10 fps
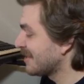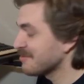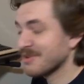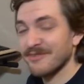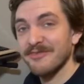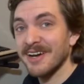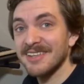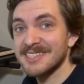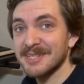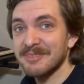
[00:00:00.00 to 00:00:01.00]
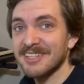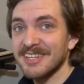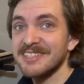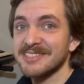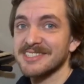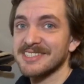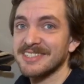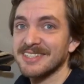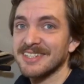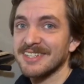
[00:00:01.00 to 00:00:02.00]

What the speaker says: But finally, something interesting,